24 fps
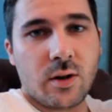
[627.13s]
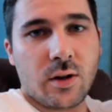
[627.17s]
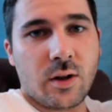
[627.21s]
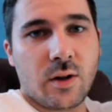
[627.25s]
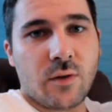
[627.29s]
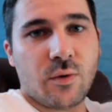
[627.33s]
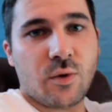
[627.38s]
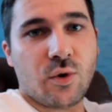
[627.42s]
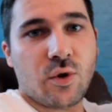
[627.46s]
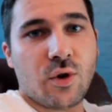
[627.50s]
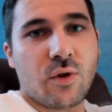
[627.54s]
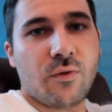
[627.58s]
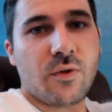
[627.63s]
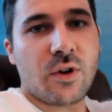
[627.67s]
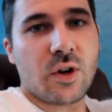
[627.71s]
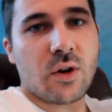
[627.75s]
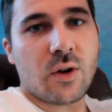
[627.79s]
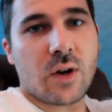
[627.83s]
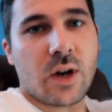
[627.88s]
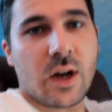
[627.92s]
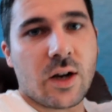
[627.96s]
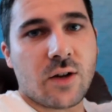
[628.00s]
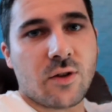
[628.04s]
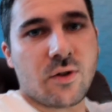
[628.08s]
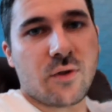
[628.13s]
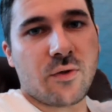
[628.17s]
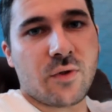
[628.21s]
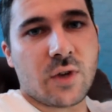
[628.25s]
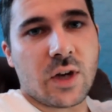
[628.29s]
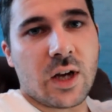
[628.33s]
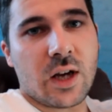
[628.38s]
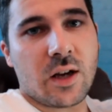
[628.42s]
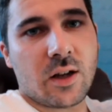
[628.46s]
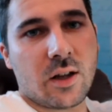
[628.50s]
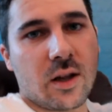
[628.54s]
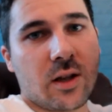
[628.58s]
If you enjoyed the video, guys, don't
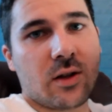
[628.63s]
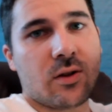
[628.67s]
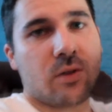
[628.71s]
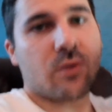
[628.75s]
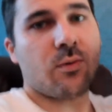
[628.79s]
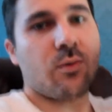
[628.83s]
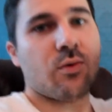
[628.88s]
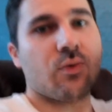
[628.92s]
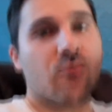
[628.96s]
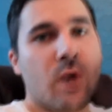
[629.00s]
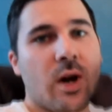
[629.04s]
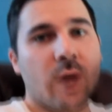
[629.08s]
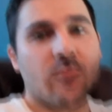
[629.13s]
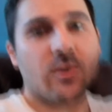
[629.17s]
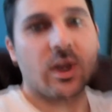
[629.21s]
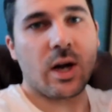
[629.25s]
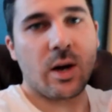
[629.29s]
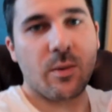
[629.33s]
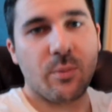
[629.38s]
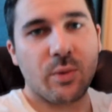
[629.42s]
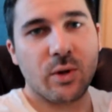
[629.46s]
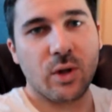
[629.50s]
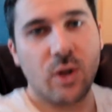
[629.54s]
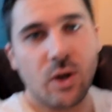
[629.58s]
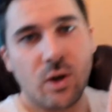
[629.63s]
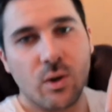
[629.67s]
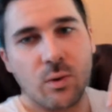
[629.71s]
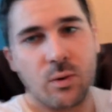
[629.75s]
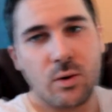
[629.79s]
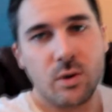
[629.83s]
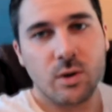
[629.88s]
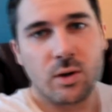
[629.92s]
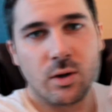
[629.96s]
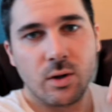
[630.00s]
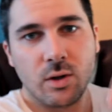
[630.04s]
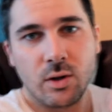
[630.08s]
forget to click subscribe down below
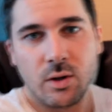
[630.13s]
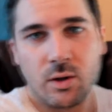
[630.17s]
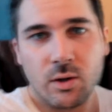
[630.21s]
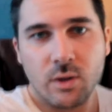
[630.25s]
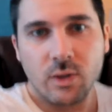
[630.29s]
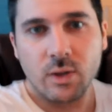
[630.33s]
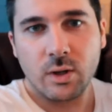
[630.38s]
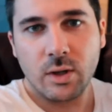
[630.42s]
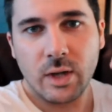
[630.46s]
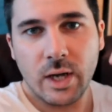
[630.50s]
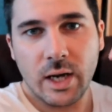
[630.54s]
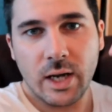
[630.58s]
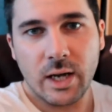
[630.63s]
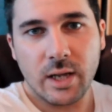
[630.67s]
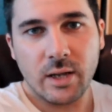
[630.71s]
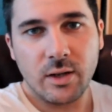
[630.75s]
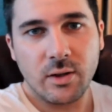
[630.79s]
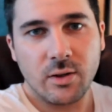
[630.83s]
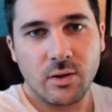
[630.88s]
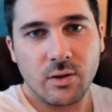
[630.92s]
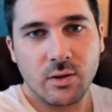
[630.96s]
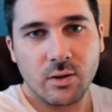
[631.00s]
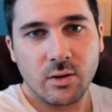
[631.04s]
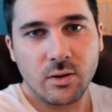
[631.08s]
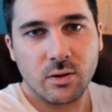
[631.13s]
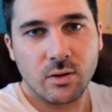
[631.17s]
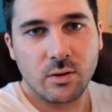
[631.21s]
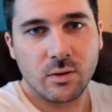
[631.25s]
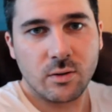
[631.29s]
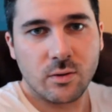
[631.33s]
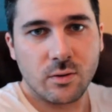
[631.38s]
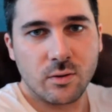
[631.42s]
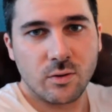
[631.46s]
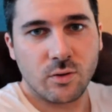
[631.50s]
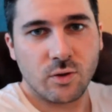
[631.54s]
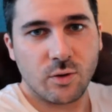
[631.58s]
and
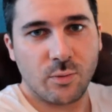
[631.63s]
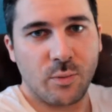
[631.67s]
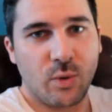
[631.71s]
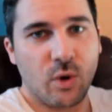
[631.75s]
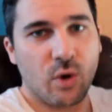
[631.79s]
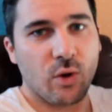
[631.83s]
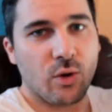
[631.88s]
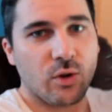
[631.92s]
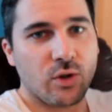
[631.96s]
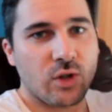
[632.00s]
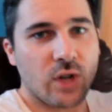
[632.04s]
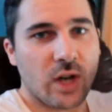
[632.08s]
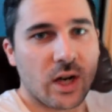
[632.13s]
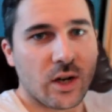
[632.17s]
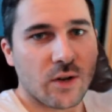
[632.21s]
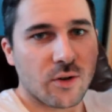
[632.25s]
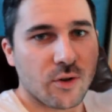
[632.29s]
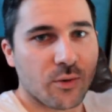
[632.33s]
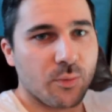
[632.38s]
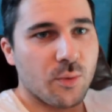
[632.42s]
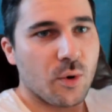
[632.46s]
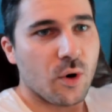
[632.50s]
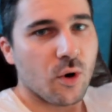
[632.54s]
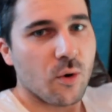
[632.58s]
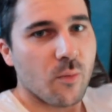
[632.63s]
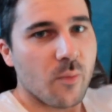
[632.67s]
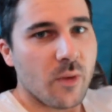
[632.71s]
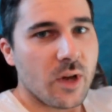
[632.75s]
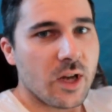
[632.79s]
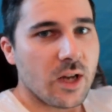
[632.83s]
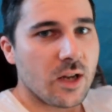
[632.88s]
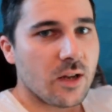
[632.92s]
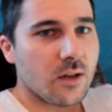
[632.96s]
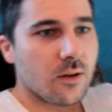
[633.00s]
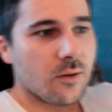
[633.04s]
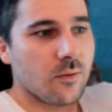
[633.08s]
support the channel, support
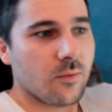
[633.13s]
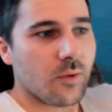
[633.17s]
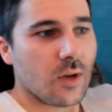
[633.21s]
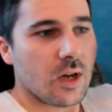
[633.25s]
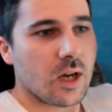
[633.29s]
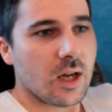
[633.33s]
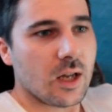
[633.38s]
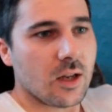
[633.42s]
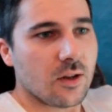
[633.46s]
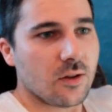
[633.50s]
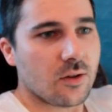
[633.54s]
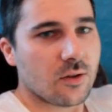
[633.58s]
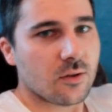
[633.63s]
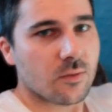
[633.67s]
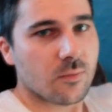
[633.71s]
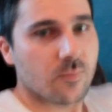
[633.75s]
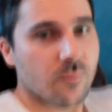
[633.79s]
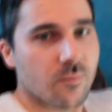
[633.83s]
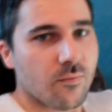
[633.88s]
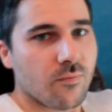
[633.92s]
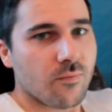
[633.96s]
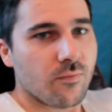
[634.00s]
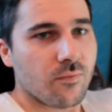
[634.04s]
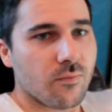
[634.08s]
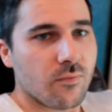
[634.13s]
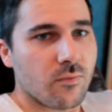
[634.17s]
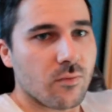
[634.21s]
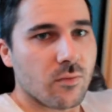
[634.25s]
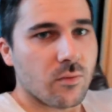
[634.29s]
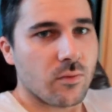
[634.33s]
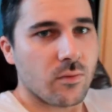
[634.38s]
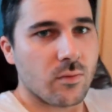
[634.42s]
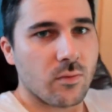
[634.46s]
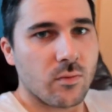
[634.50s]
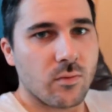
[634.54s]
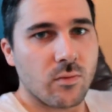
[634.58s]
me, and
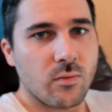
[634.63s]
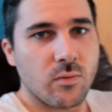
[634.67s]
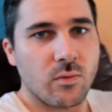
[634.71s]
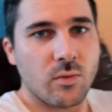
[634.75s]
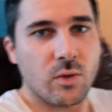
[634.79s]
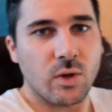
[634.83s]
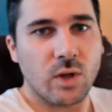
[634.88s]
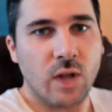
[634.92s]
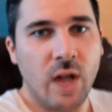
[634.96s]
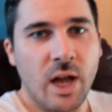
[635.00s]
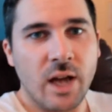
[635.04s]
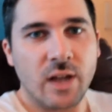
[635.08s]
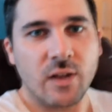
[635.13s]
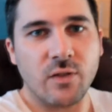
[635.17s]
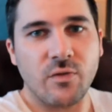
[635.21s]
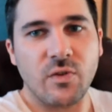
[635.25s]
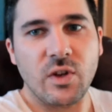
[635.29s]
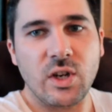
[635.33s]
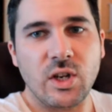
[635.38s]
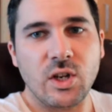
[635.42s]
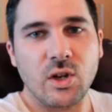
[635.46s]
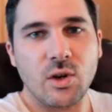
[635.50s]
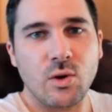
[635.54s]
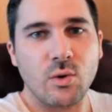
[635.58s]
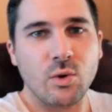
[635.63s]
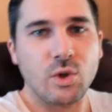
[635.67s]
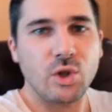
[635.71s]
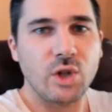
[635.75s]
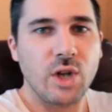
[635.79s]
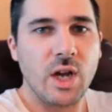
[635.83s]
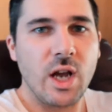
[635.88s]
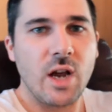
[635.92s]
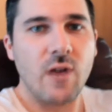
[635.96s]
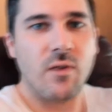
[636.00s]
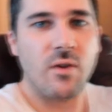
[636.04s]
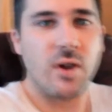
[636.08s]
like the video,
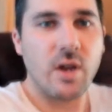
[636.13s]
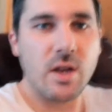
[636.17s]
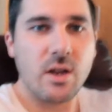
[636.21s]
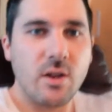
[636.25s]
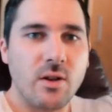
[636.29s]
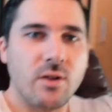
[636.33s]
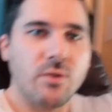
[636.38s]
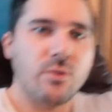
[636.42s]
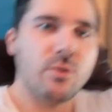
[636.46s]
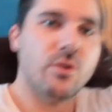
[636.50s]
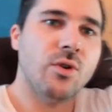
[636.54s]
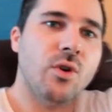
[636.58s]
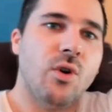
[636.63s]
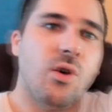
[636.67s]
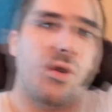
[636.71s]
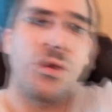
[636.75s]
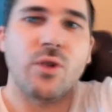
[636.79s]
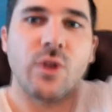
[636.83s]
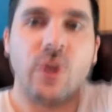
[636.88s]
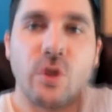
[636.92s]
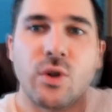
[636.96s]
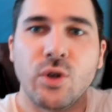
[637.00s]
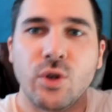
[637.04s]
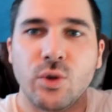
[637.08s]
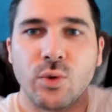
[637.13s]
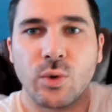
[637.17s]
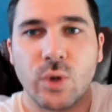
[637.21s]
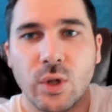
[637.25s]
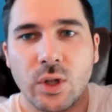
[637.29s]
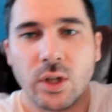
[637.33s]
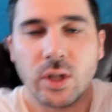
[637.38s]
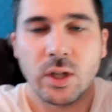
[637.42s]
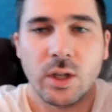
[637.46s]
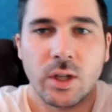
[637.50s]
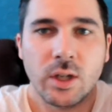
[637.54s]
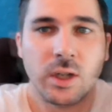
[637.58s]
share it, all the
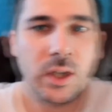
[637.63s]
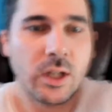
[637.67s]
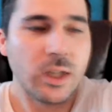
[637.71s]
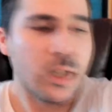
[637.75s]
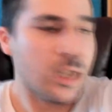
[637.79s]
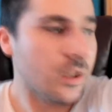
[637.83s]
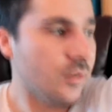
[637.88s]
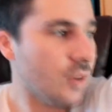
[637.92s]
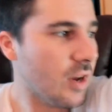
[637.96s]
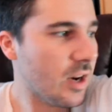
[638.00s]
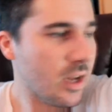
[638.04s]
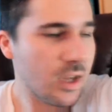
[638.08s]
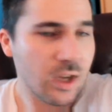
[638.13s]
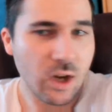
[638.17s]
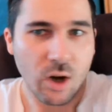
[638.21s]
usual, leave any